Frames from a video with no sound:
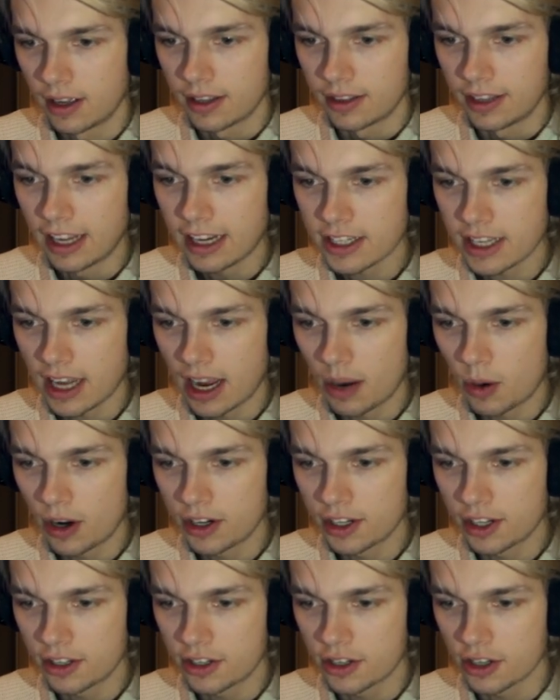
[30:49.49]
Next, I want
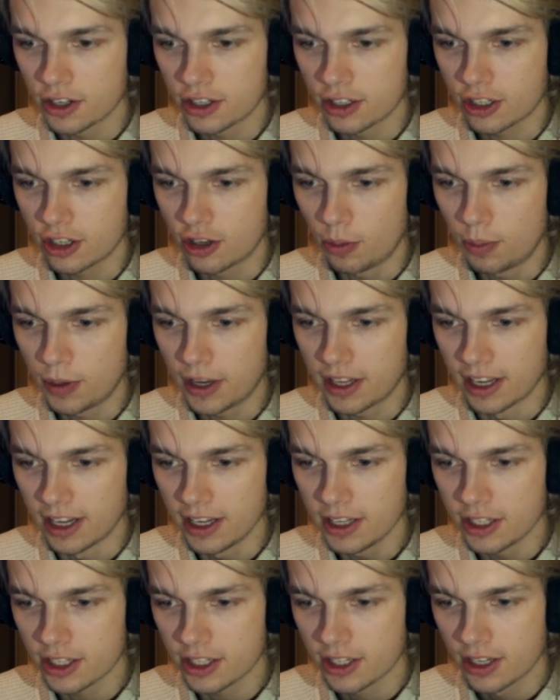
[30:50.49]
to just copy
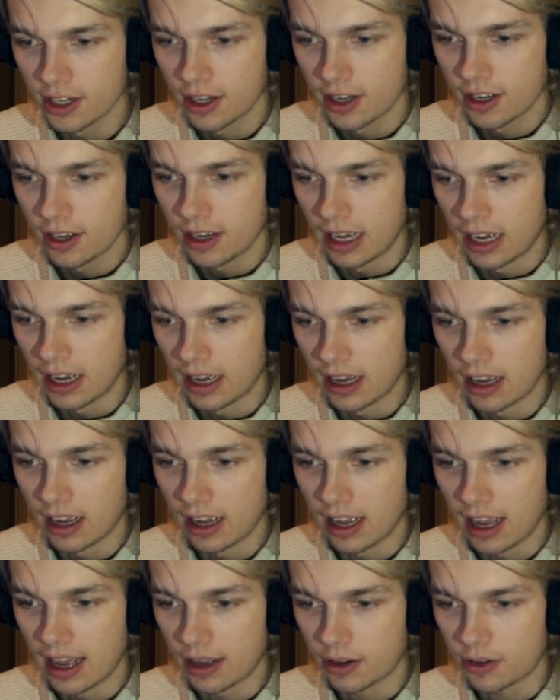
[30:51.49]
this
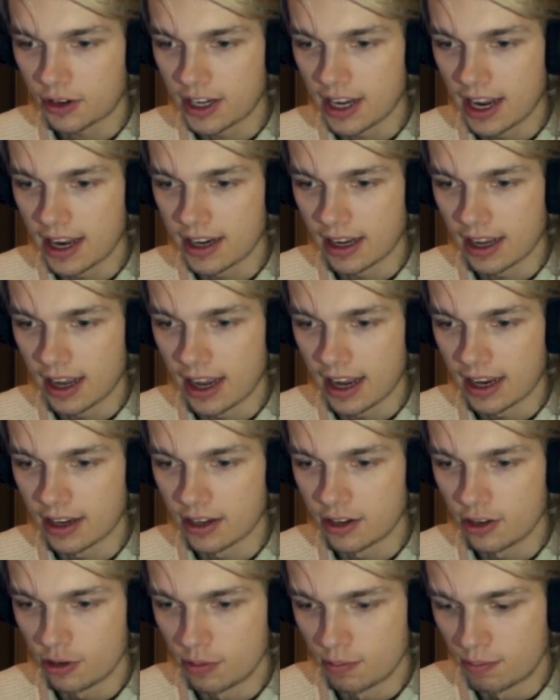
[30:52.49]
and create a
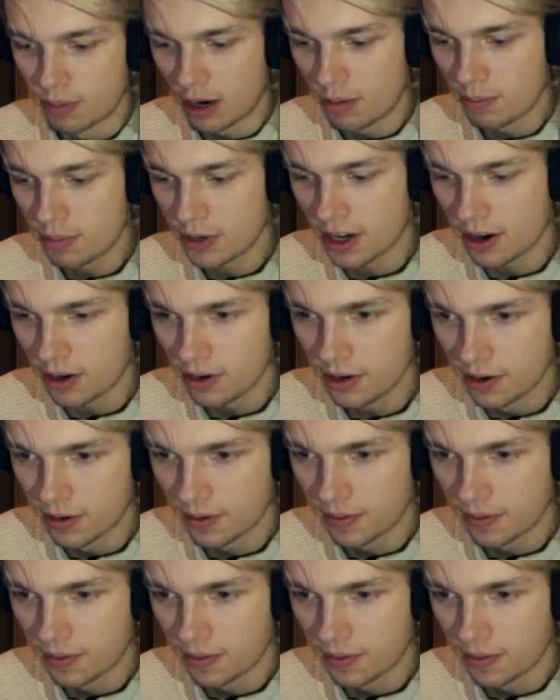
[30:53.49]
new bump node.